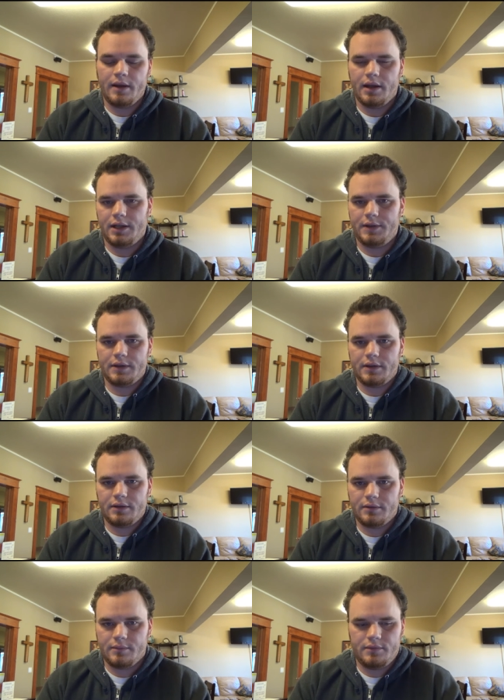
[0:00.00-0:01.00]
And I think
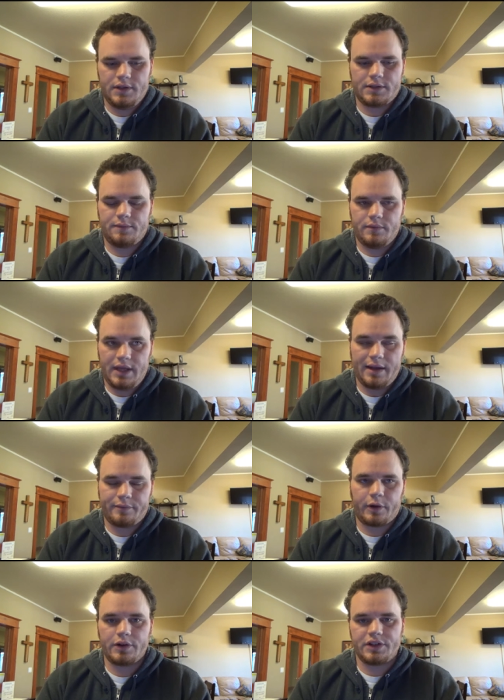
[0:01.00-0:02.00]
this,
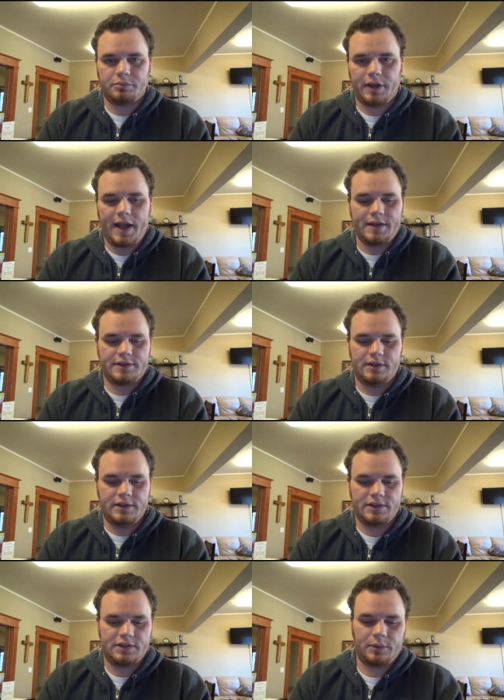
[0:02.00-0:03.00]
that verse applies to
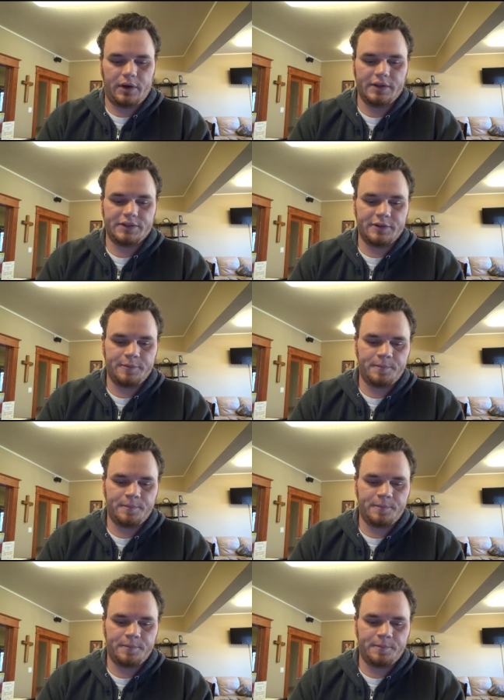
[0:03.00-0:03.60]
these stories.